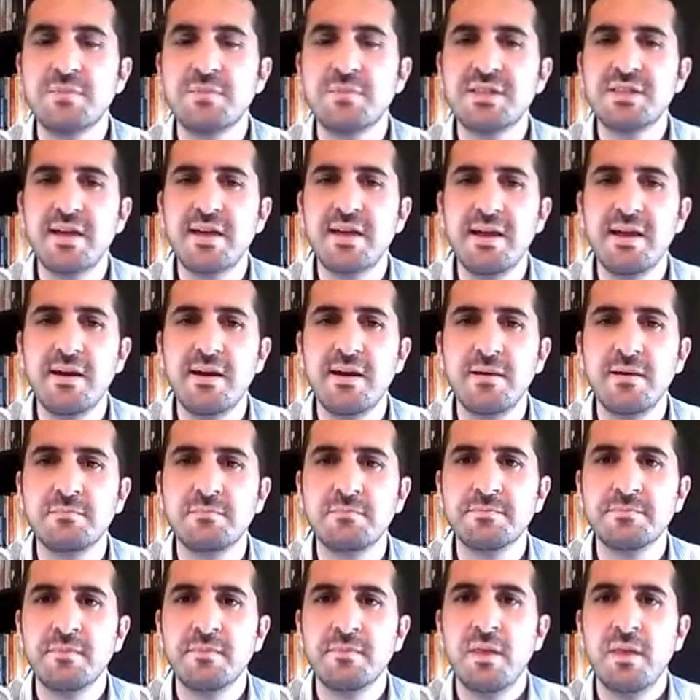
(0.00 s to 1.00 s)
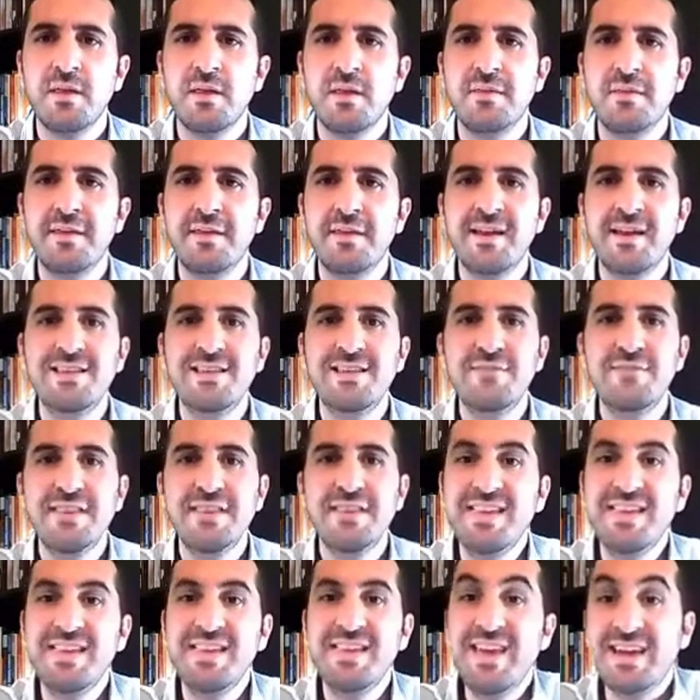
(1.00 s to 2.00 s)
they can even
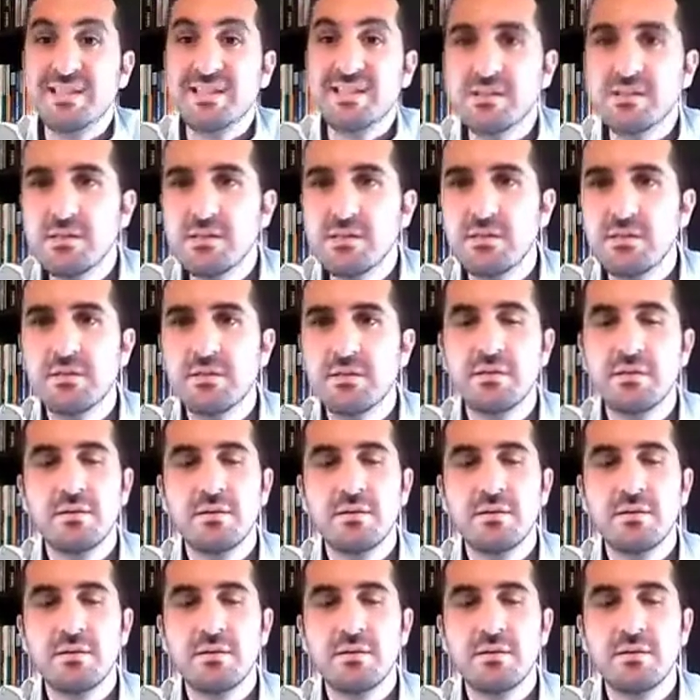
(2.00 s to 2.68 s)
guess